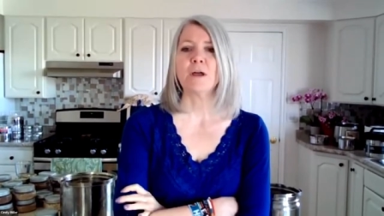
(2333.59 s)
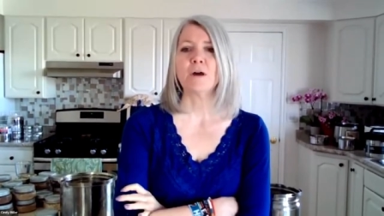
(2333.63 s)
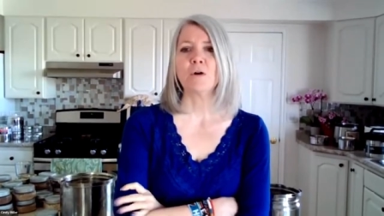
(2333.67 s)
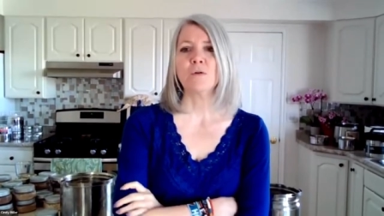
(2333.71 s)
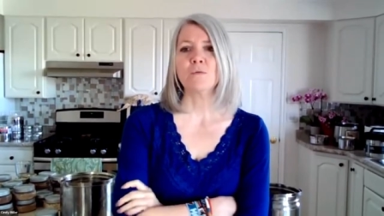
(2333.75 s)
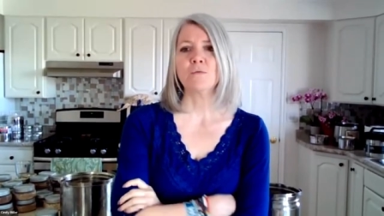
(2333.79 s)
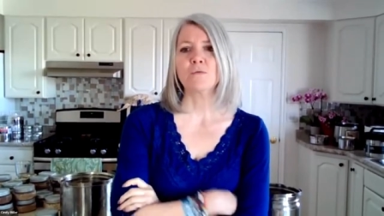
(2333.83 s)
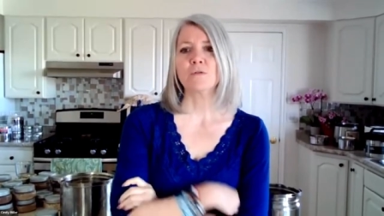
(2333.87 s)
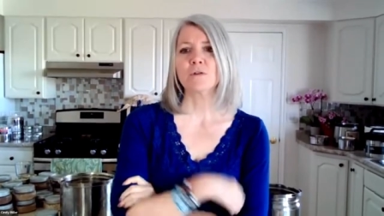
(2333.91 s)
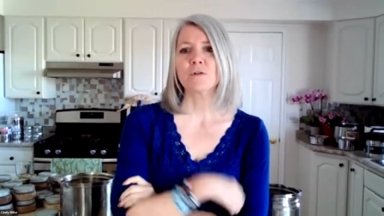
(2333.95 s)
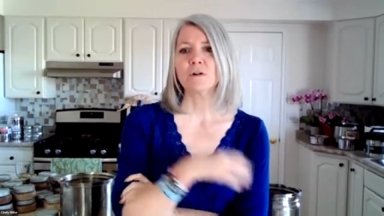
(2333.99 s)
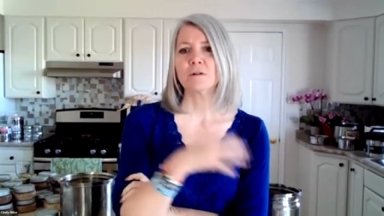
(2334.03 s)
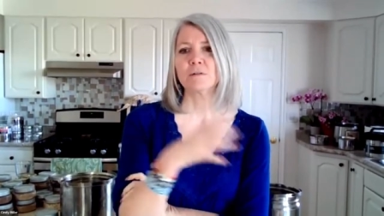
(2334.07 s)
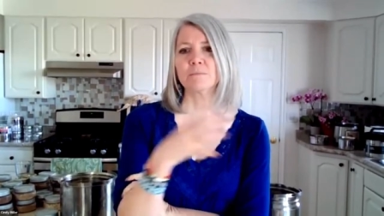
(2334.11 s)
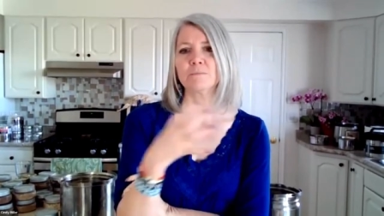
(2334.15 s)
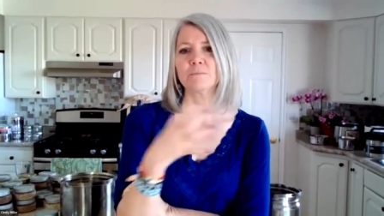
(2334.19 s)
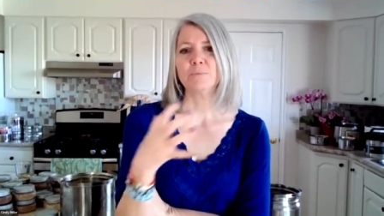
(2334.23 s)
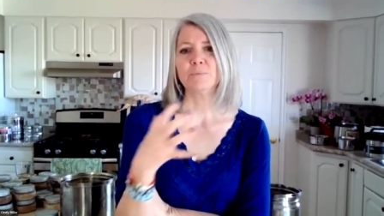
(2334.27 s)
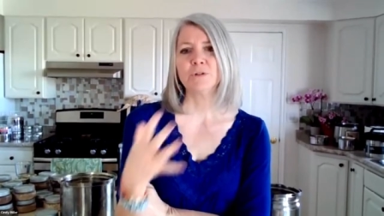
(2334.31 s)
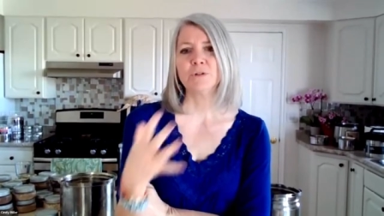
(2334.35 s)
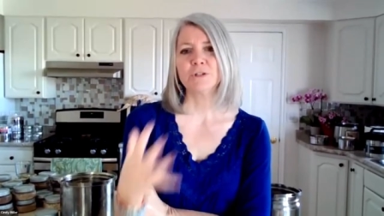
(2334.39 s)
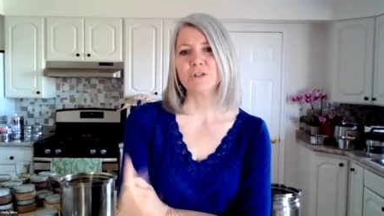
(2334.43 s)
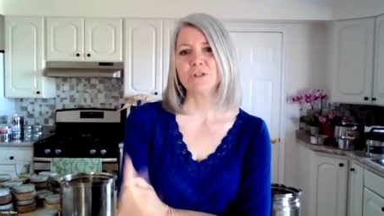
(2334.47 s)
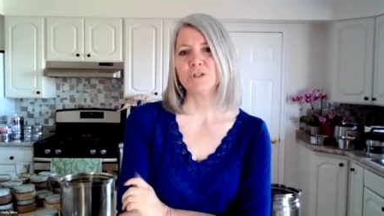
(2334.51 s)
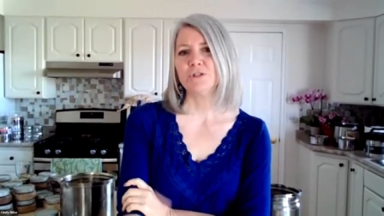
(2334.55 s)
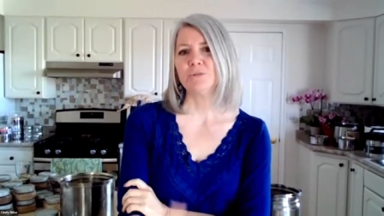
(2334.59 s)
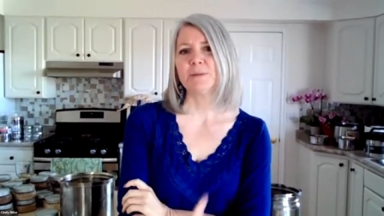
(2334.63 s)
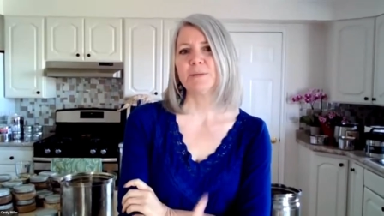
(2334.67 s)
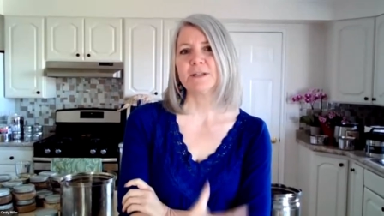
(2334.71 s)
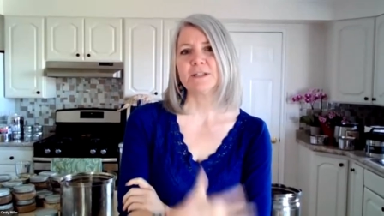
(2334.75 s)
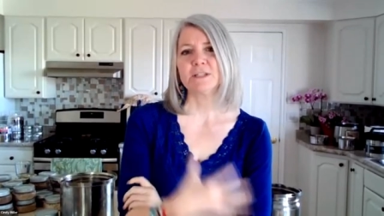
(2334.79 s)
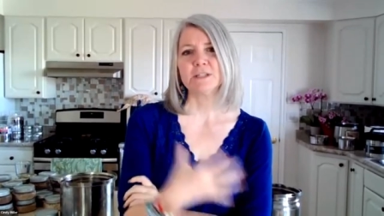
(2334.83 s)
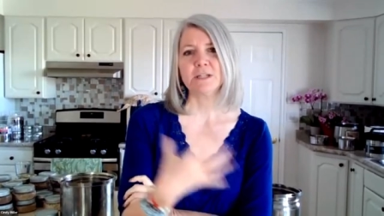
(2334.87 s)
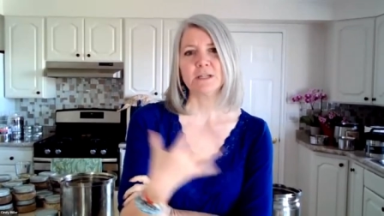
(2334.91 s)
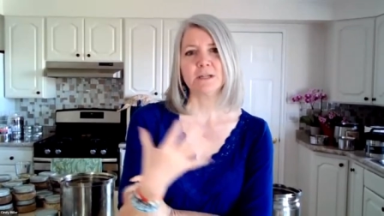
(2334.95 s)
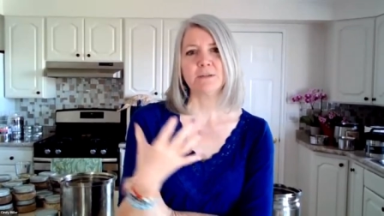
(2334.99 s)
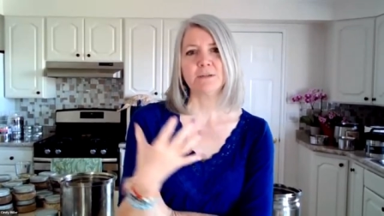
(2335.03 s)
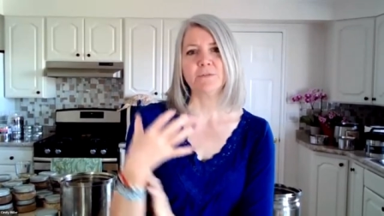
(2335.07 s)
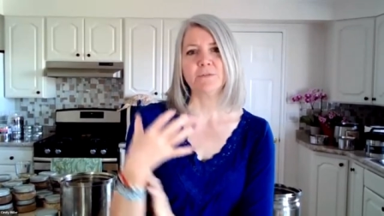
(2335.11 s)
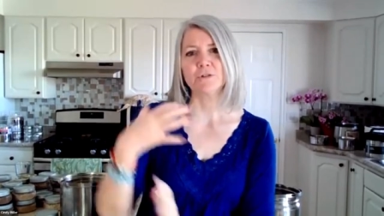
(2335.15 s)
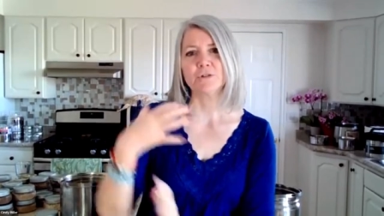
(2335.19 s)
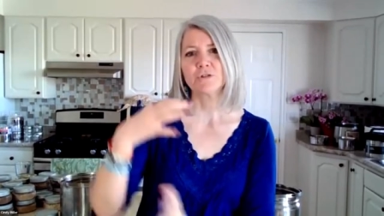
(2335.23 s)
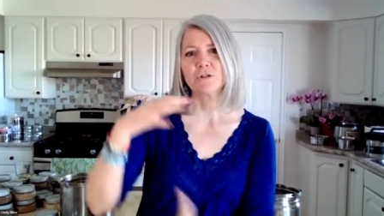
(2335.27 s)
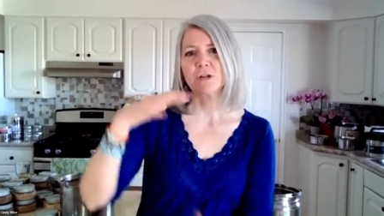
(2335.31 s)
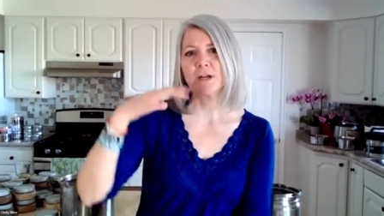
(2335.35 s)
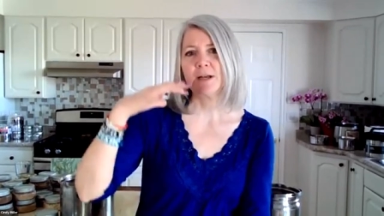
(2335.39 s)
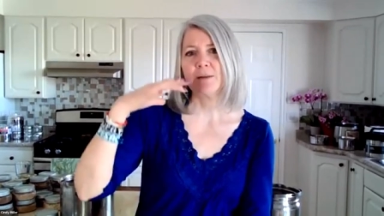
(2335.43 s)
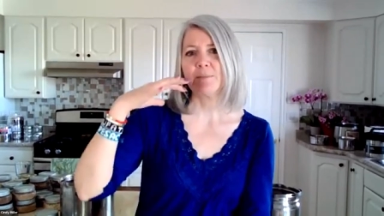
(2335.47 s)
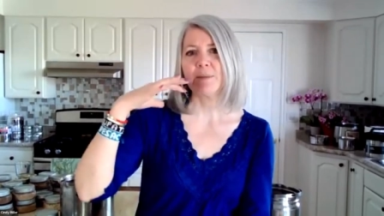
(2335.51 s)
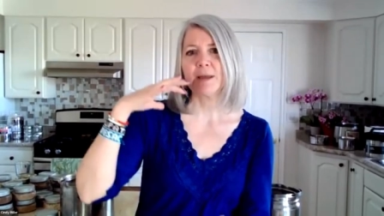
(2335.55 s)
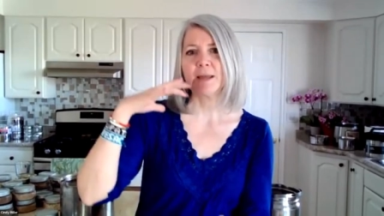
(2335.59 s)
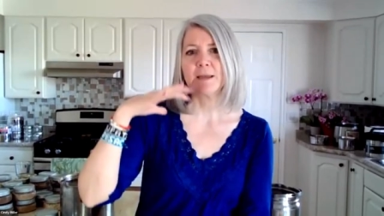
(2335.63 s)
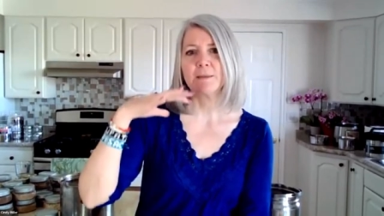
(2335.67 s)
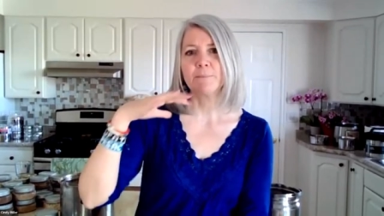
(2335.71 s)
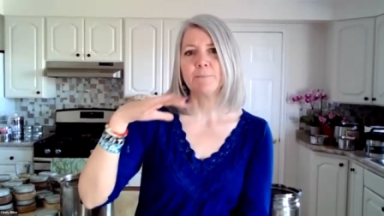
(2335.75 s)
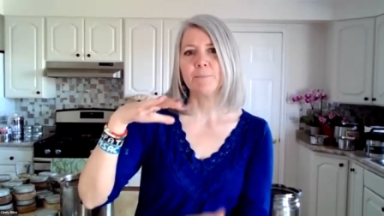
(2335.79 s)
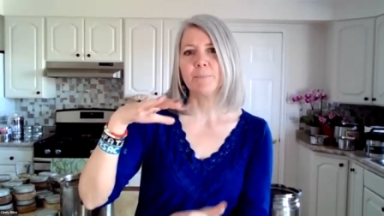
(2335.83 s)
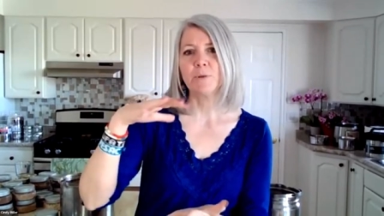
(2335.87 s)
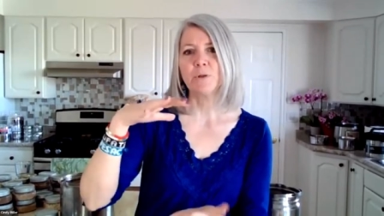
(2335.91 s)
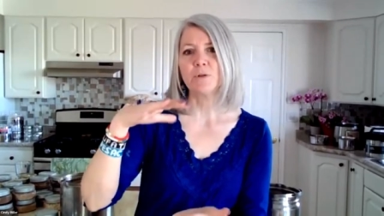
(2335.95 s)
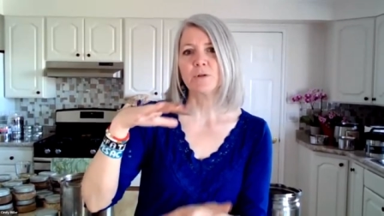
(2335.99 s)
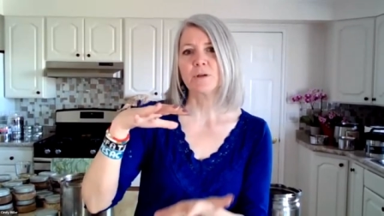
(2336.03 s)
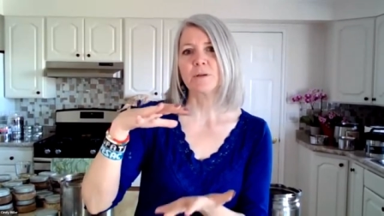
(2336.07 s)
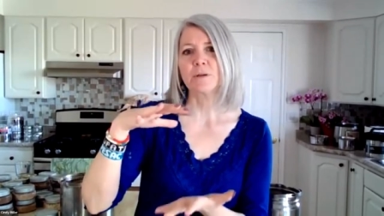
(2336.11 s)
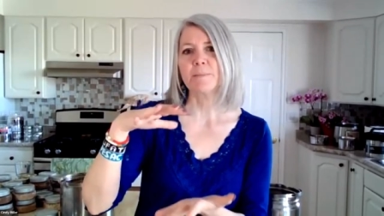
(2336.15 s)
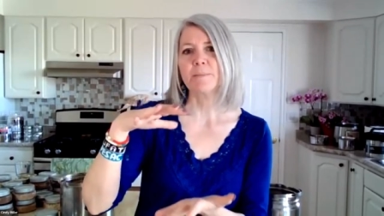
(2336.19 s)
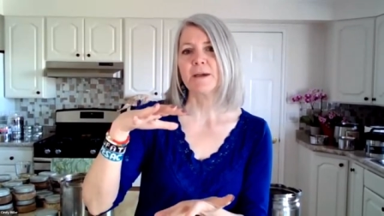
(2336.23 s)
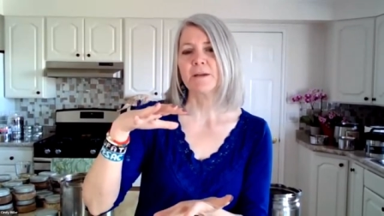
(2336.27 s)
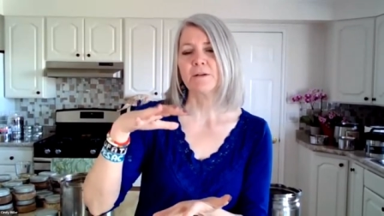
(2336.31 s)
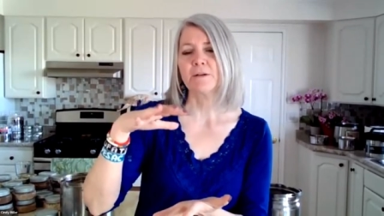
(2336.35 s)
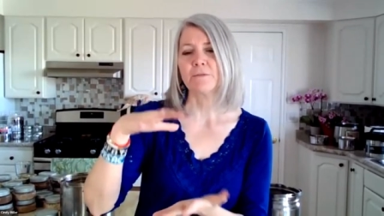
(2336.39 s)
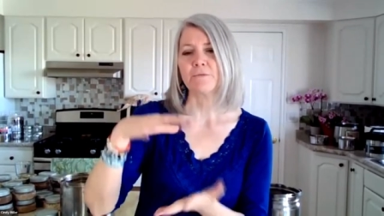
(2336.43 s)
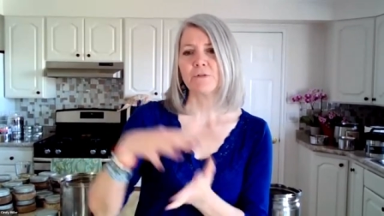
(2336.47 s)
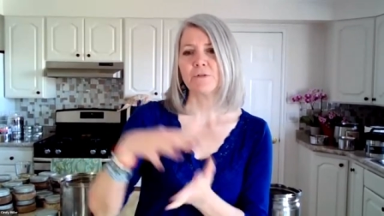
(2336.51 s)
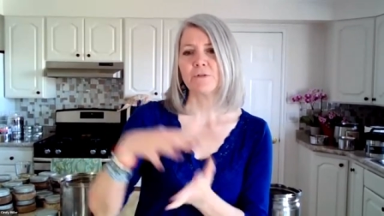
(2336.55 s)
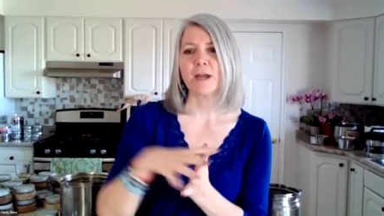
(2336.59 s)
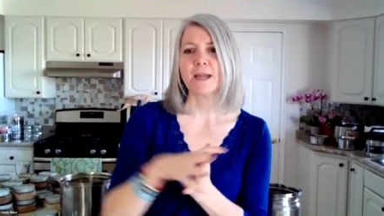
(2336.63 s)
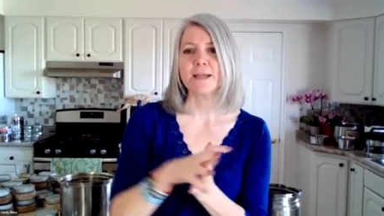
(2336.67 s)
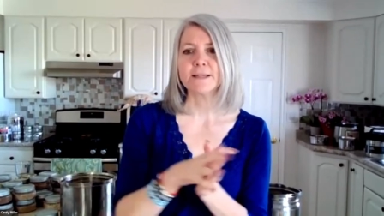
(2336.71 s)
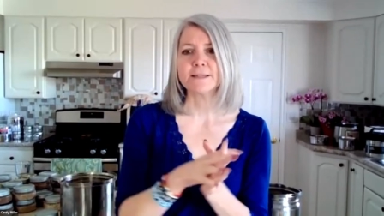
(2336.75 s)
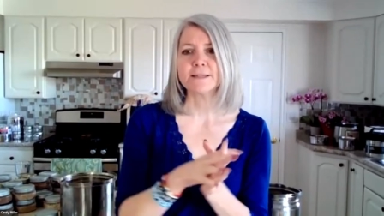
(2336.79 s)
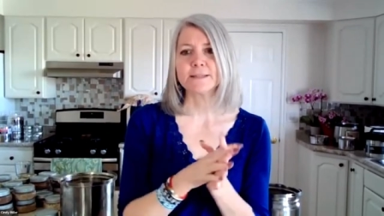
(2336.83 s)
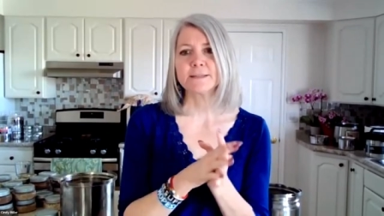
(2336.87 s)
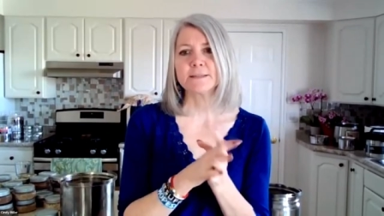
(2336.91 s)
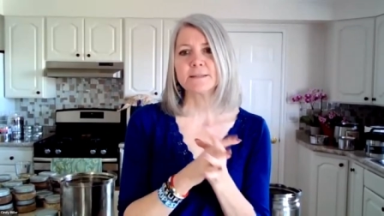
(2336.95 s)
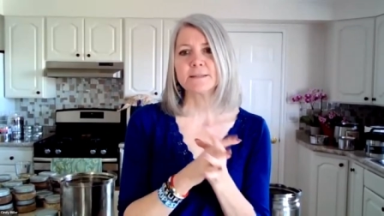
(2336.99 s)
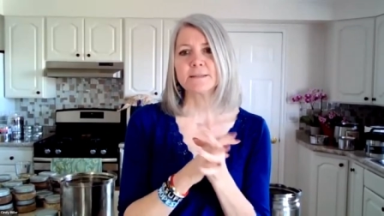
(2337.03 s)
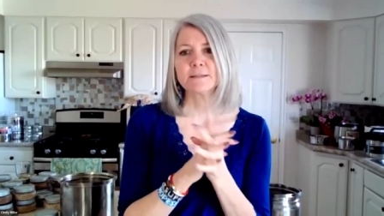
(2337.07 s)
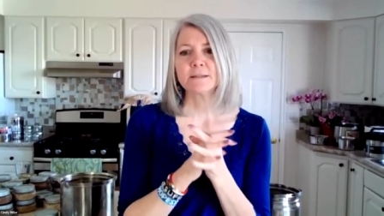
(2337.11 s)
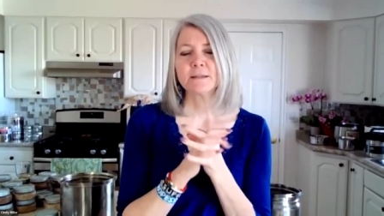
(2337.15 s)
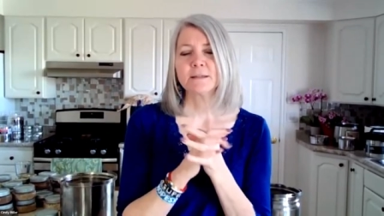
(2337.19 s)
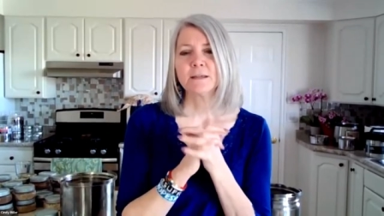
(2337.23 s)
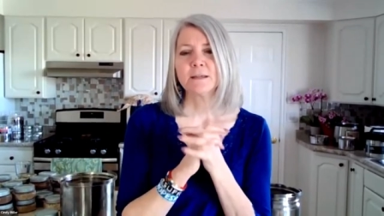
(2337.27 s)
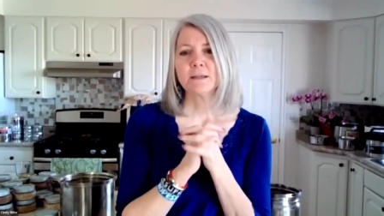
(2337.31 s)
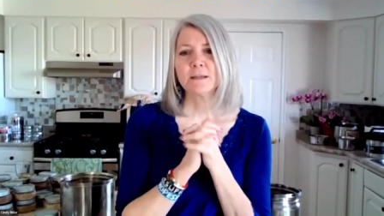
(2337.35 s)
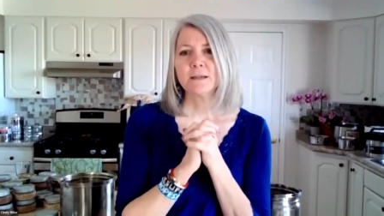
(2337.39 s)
over put too much in if you're trying to make a bulk amount of rice.